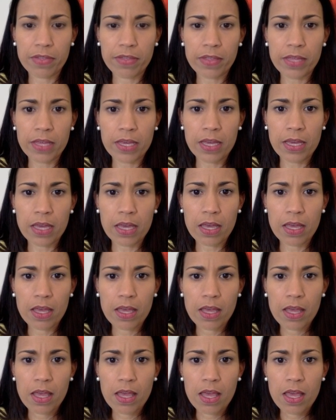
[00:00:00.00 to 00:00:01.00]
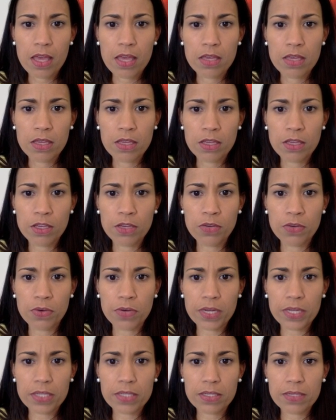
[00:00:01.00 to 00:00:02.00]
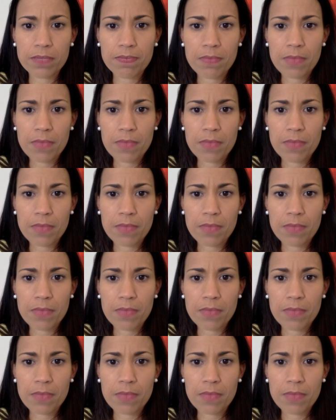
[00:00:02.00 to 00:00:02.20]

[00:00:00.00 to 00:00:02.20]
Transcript: thick unit.